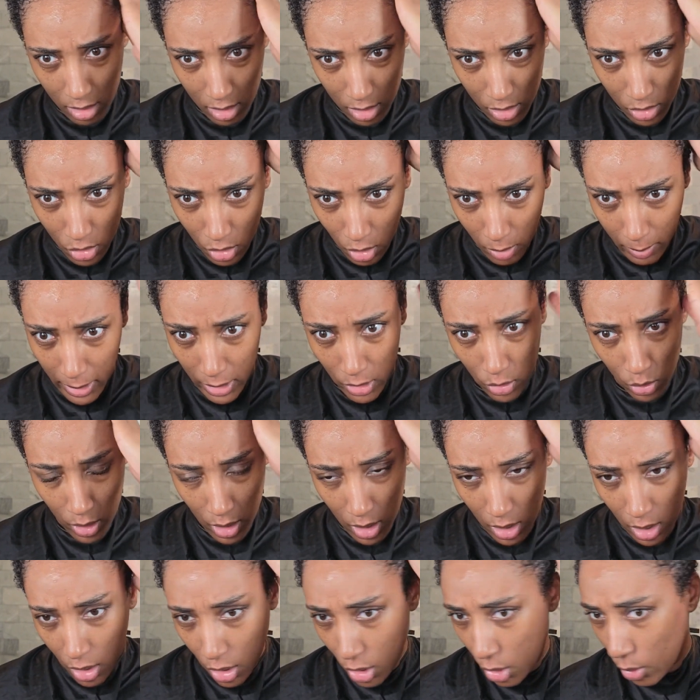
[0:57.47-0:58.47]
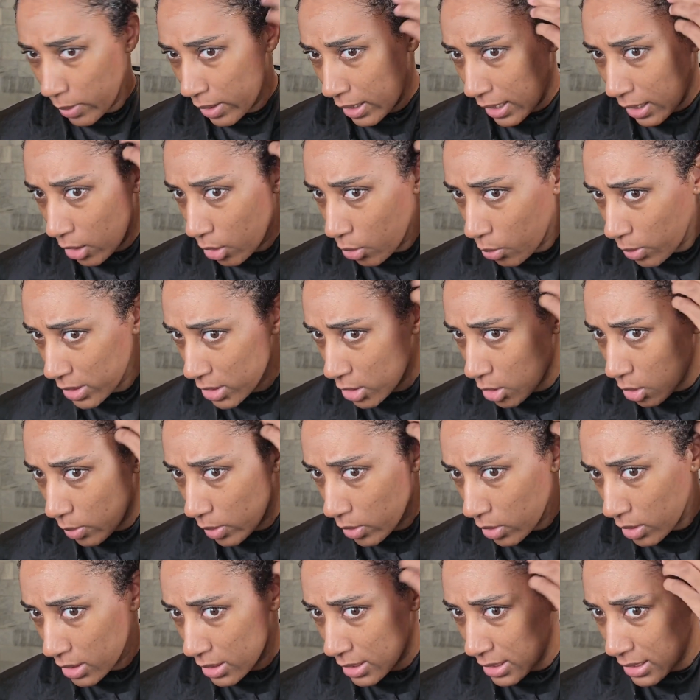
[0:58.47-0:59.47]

So I'm actually going to go in. I always go in on the